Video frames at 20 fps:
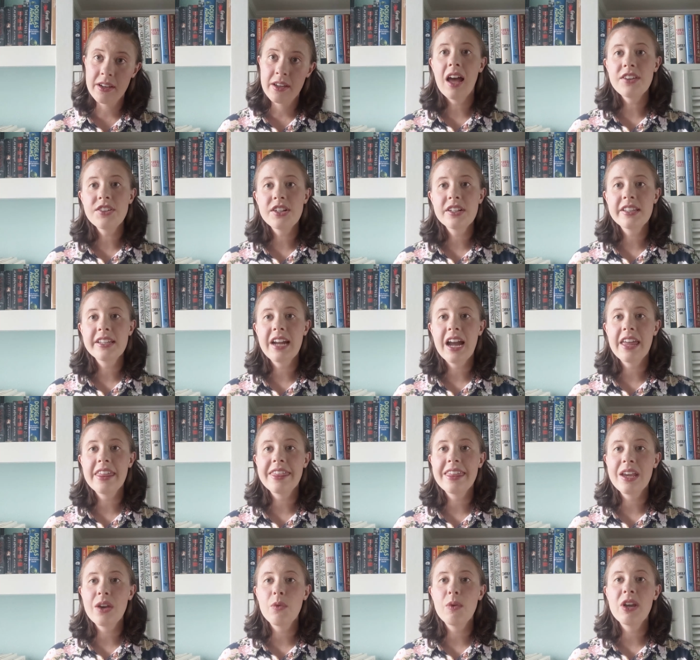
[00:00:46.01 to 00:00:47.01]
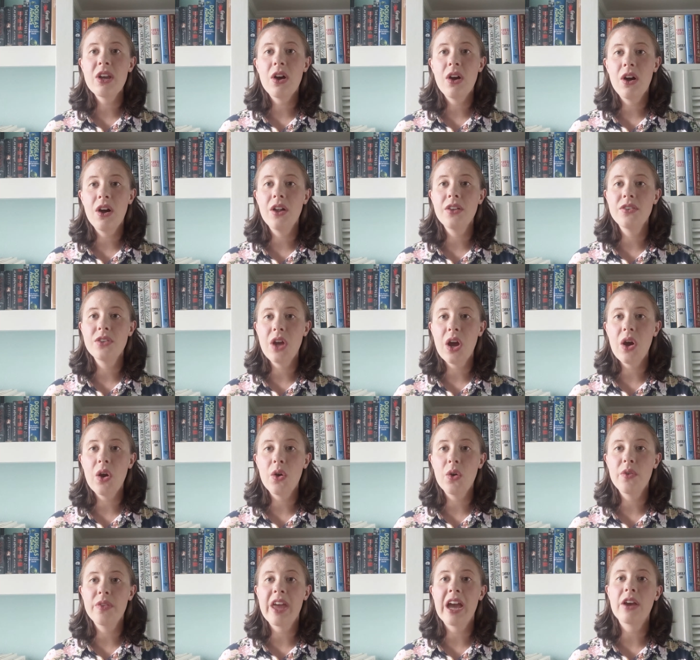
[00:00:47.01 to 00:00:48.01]
Logically, I think we all
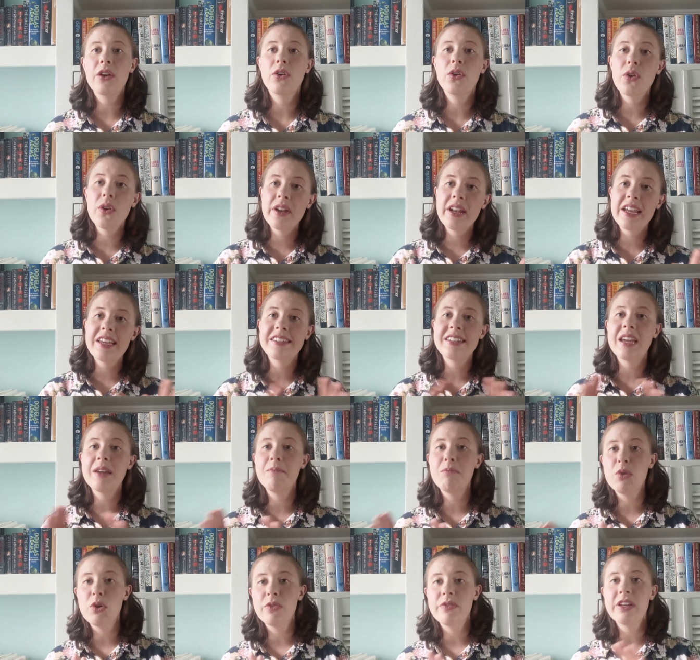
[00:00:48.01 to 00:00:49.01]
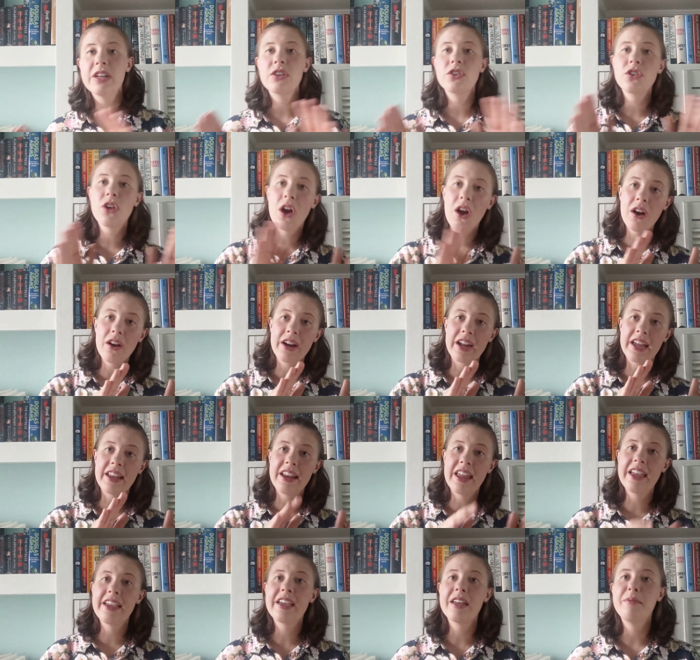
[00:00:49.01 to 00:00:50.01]
know that good is a moving
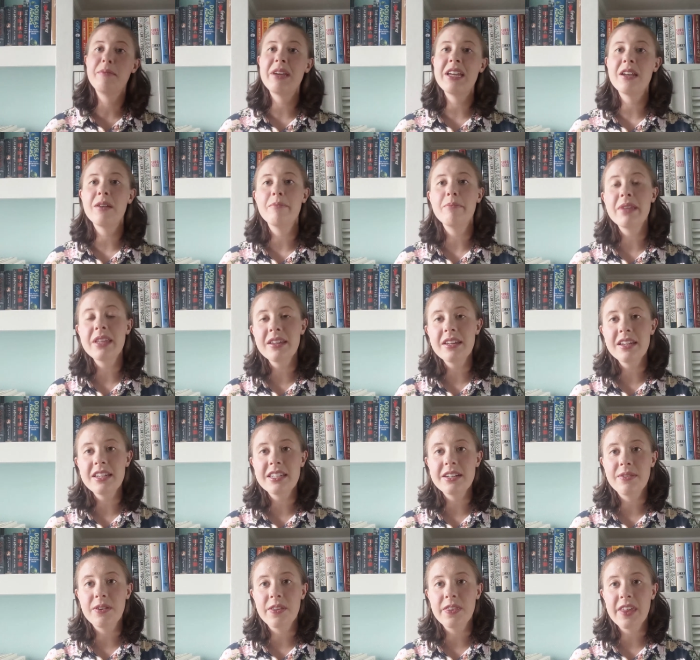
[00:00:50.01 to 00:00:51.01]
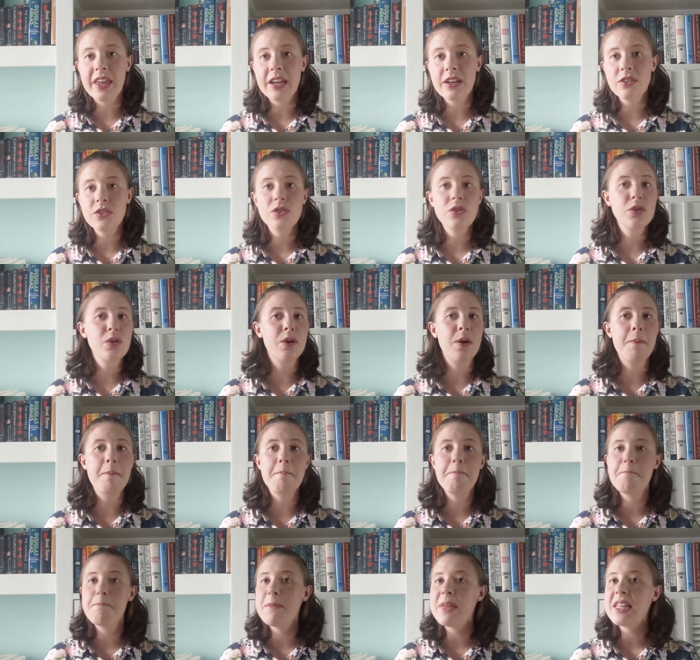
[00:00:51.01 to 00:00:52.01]
target. It can mean a million different things to a
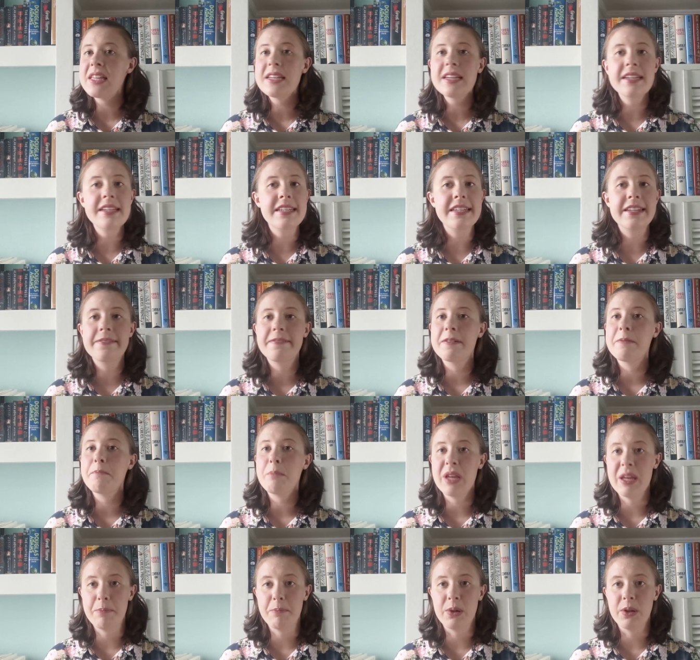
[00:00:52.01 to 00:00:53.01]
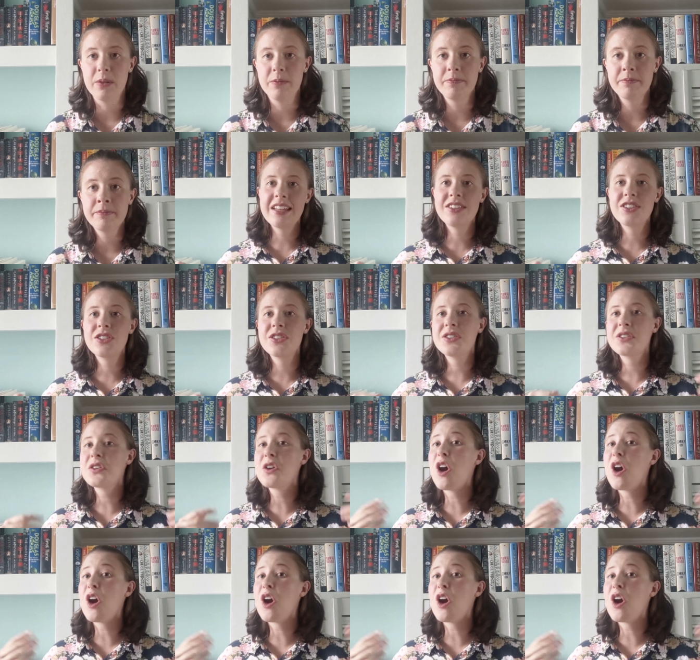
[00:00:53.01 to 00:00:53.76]
million different people. It's